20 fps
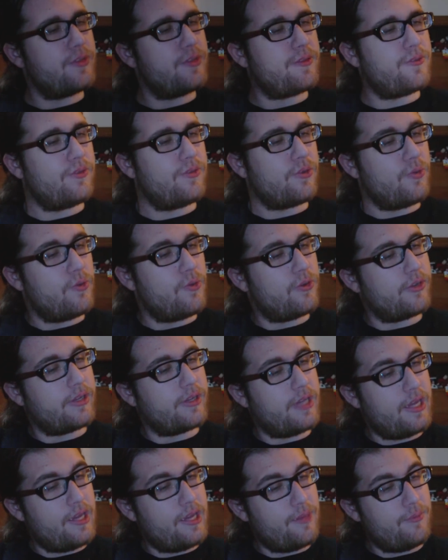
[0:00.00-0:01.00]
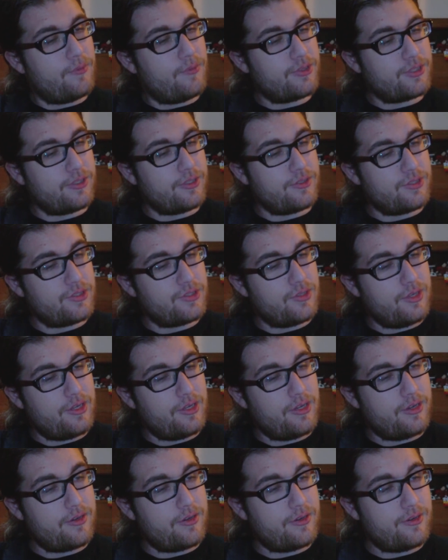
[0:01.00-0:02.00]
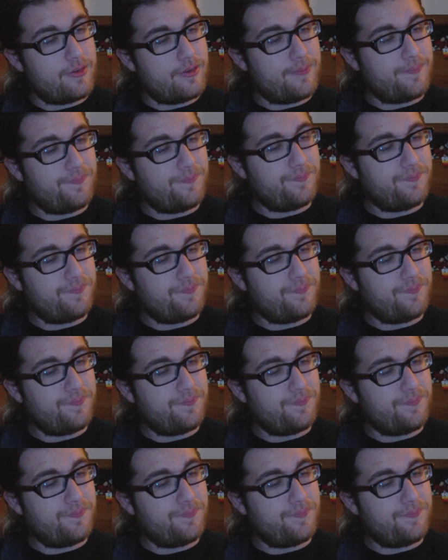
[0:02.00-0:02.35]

with the core game, which I'll show you here